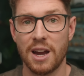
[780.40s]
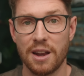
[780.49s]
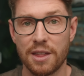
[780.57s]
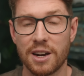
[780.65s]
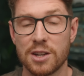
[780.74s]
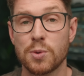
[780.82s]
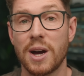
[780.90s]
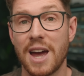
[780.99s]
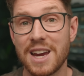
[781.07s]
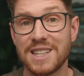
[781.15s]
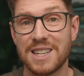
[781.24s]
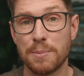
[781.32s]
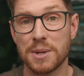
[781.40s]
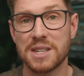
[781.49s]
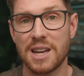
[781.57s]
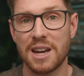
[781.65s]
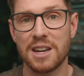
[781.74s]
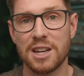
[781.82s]
And I think that's why
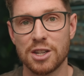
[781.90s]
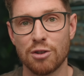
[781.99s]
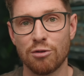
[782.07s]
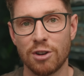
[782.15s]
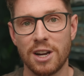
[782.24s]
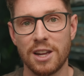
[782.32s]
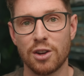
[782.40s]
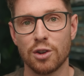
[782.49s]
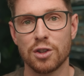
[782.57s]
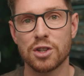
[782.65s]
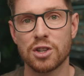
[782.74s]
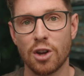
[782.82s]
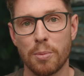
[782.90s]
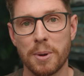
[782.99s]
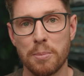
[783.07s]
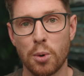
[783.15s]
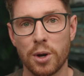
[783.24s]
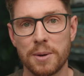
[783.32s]
80% is a really good
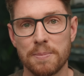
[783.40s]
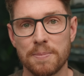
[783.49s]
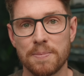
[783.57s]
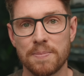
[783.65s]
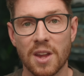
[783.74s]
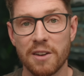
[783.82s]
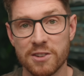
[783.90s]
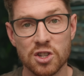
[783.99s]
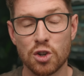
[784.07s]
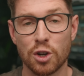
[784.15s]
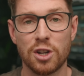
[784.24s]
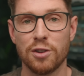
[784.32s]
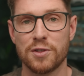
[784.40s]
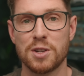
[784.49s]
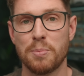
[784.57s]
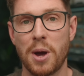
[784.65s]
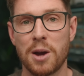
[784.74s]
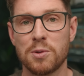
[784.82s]
stopping point. If it's good enough
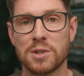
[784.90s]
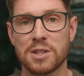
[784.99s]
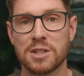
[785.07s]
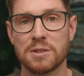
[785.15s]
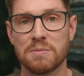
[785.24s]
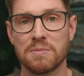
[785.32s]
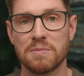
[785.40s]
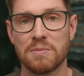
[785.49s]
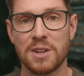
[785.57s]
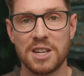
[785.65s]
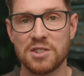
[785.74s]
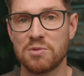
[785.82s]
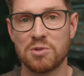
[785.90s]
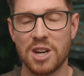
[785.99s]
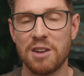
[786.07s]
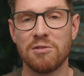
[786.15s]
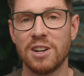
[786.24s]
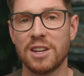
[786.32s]
to post, it's
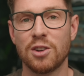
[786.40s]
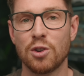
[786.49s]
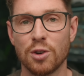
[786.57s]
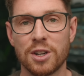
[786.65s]
generally good